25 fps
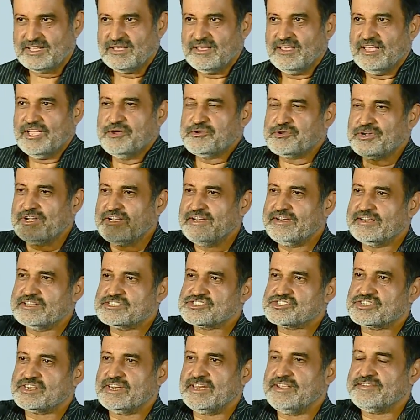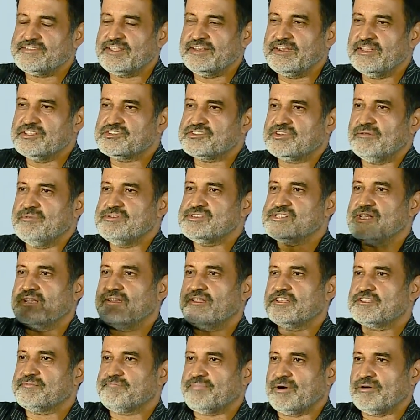A utility industry is an industry which
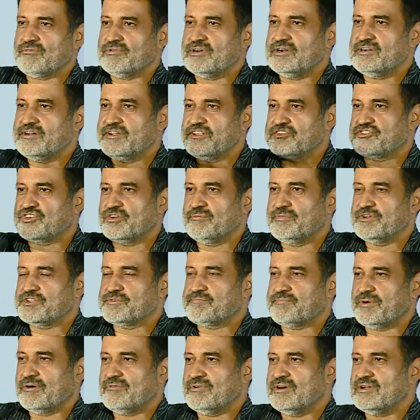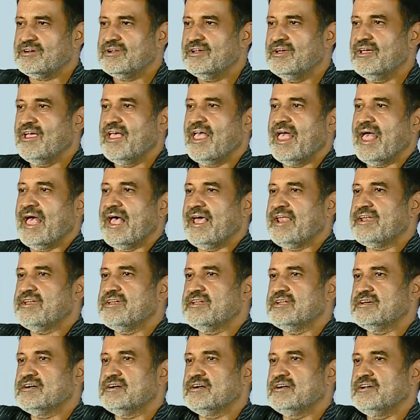generates power, distributes power, and
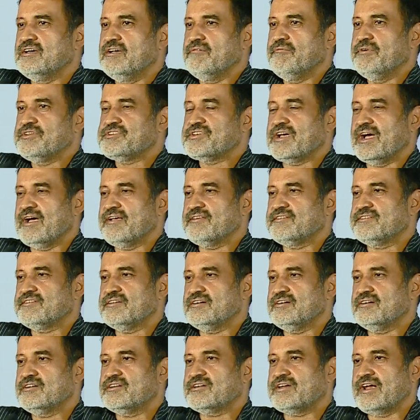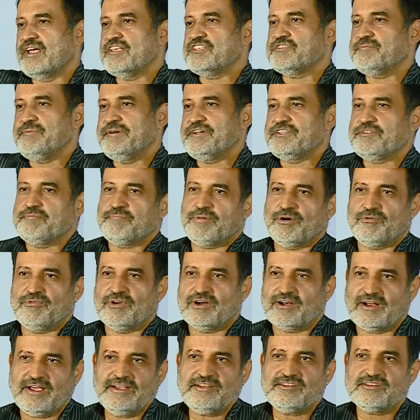which has transmits power,
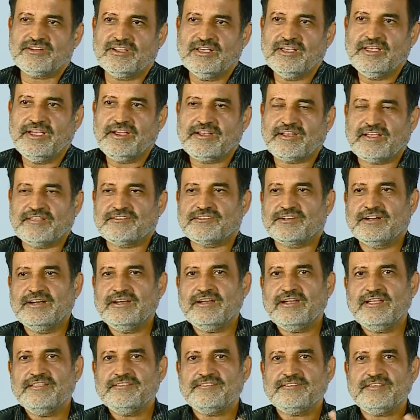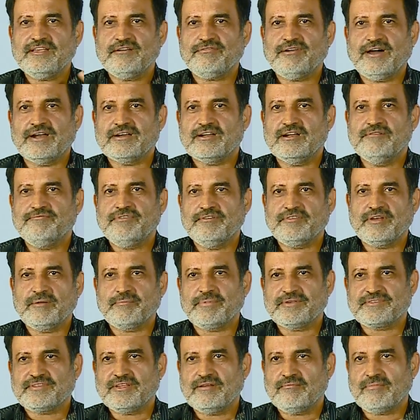right? It has redundancy of
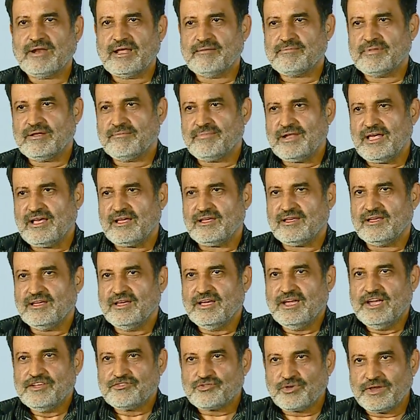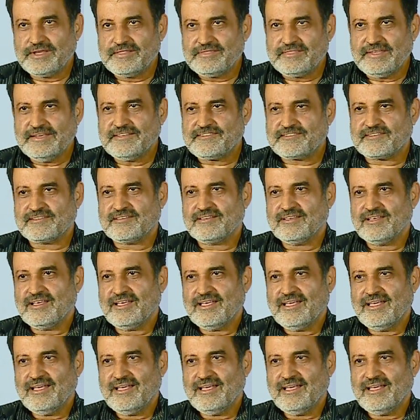150%, blah, blah, blah. So in this